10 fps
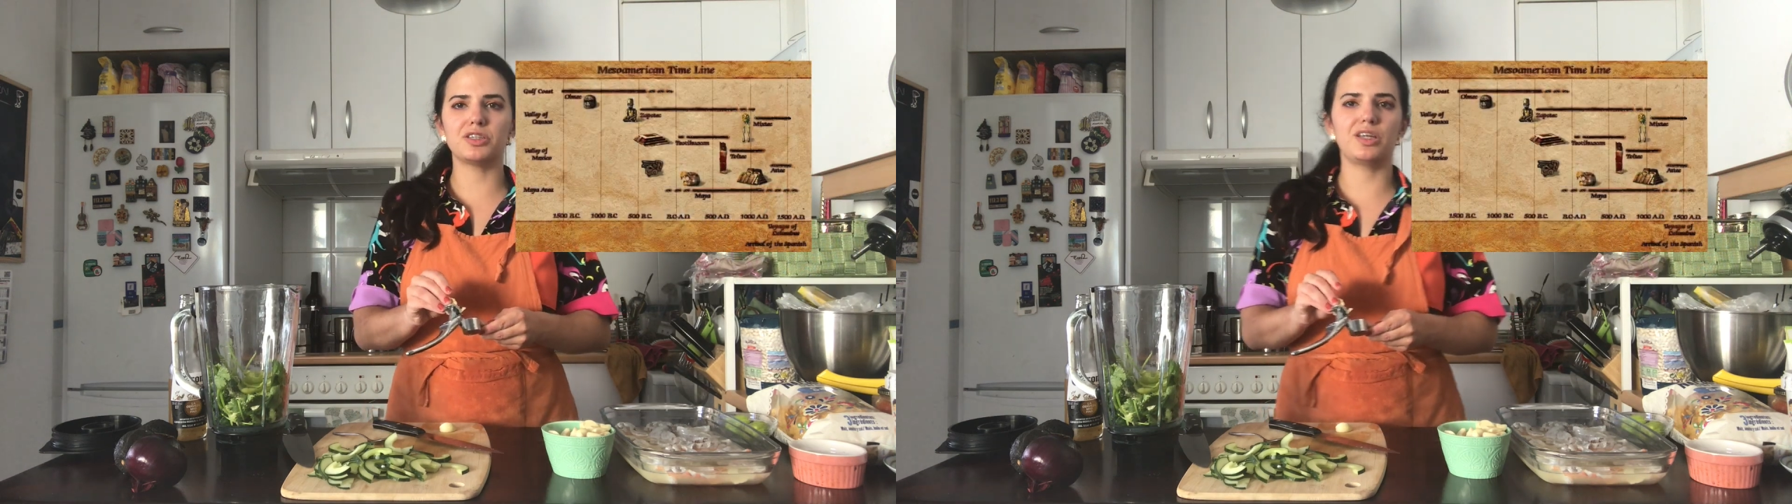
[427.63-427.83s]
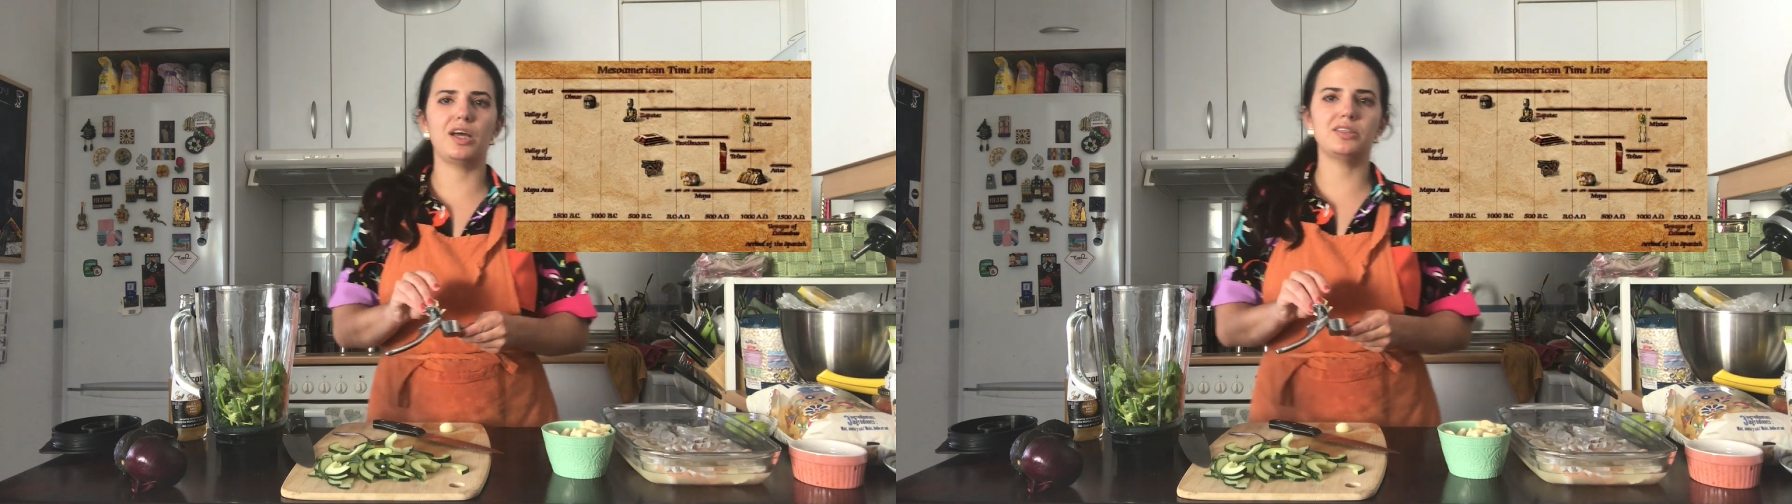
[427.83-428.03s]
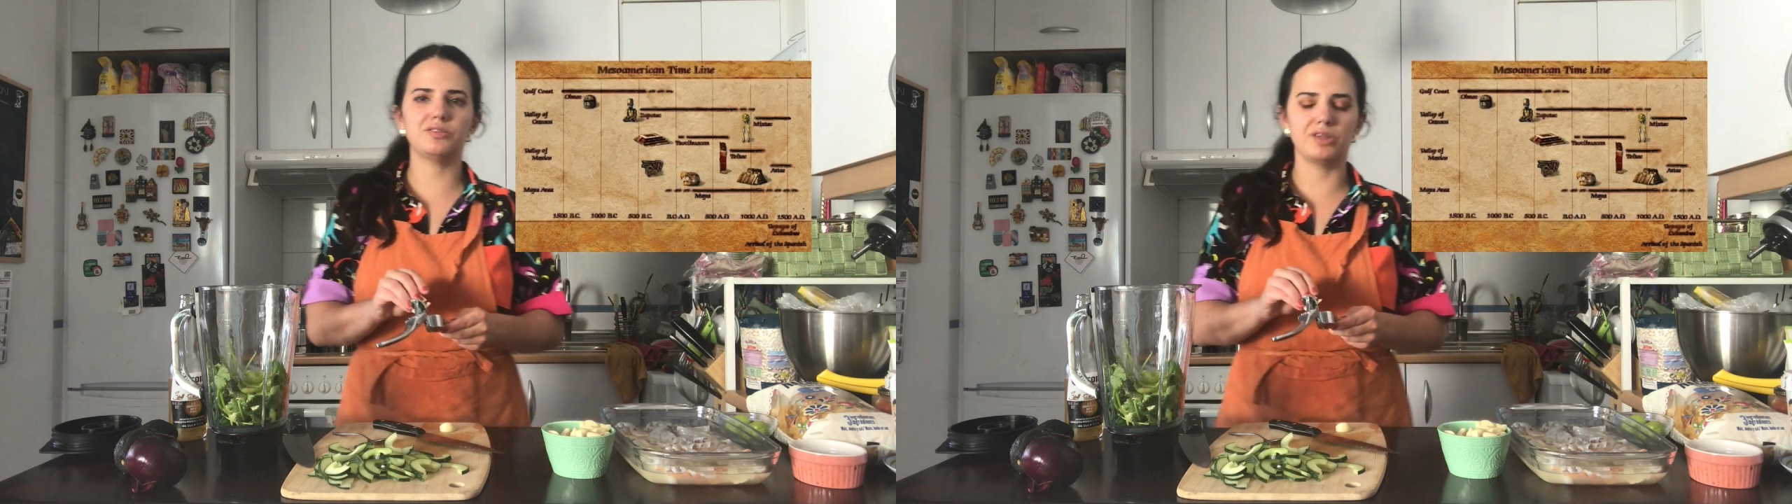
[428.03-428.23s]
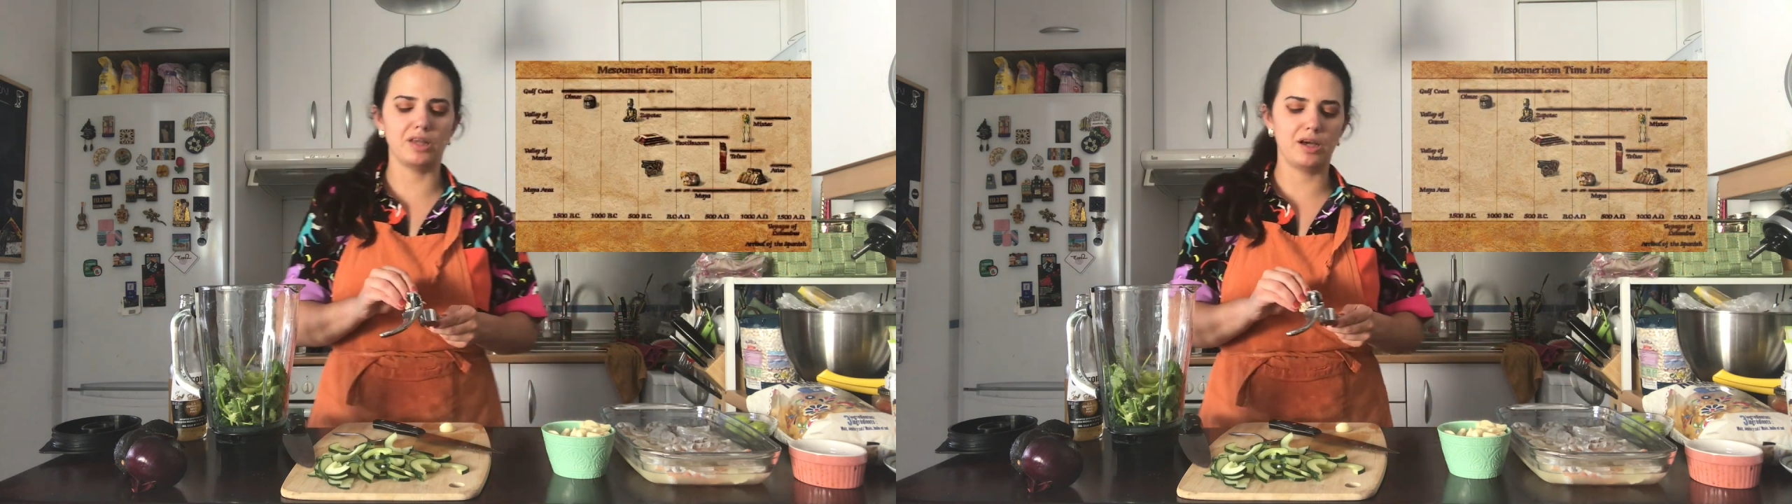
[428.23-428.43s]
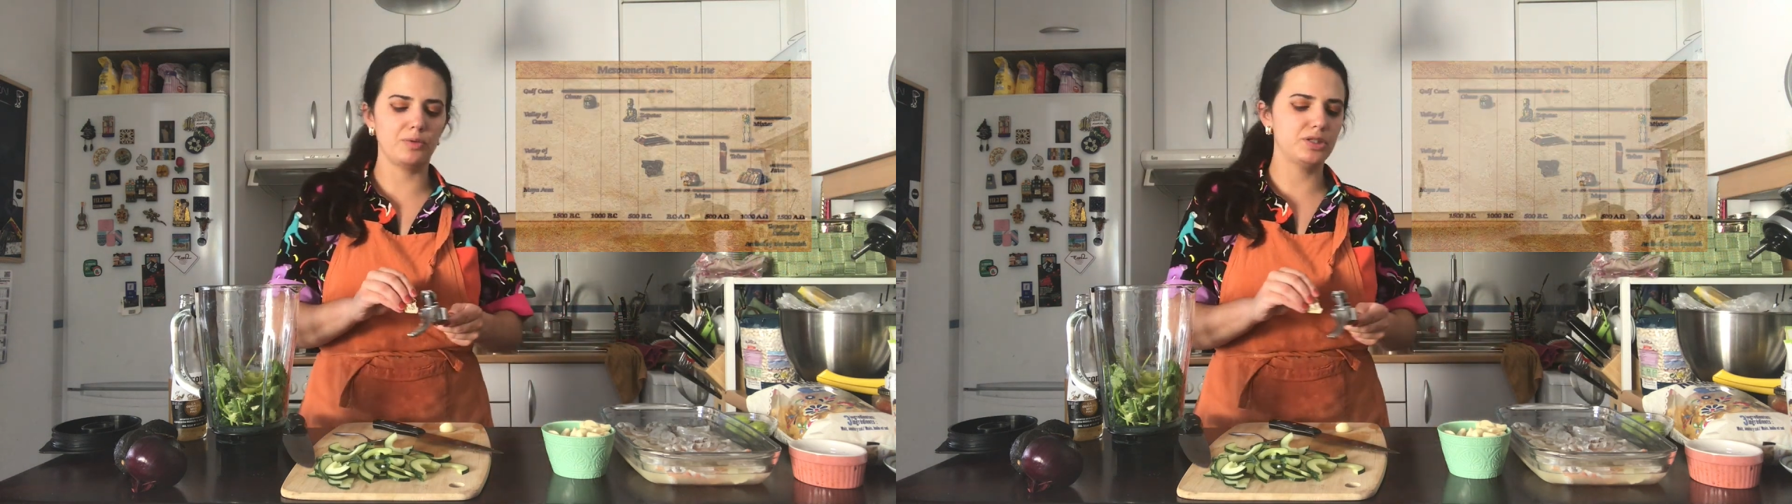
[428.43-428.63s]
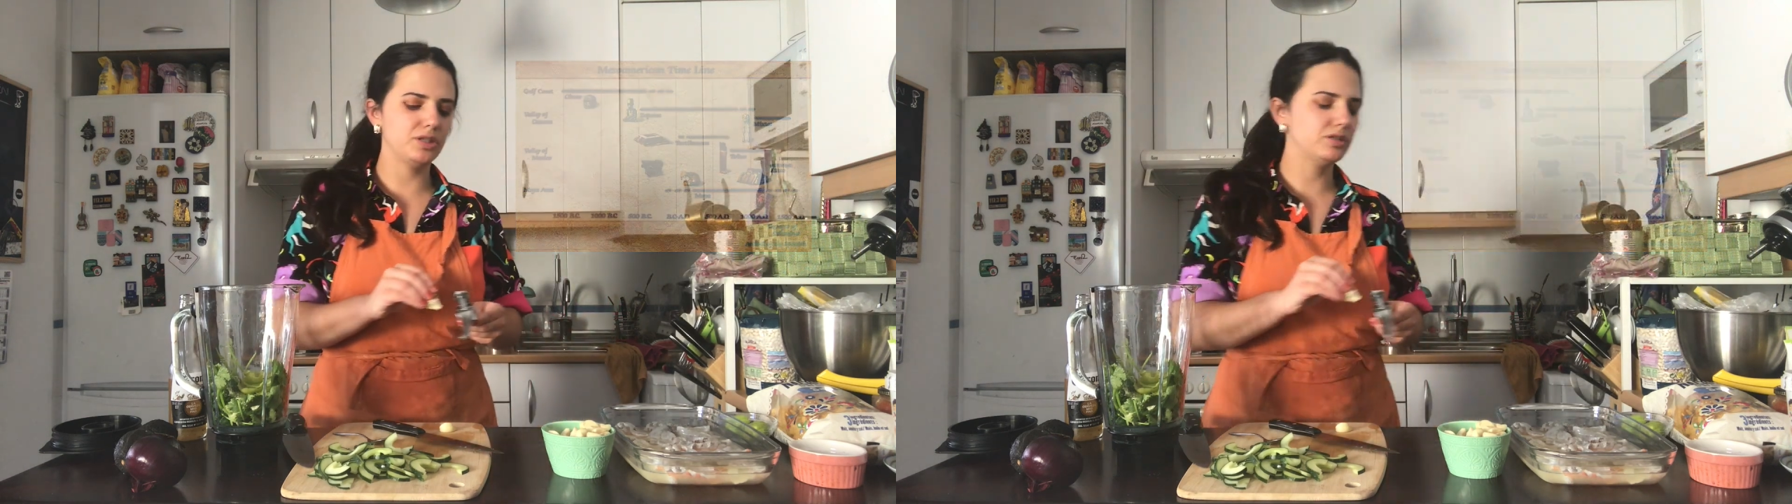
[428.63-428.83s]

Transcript: and they had different languages.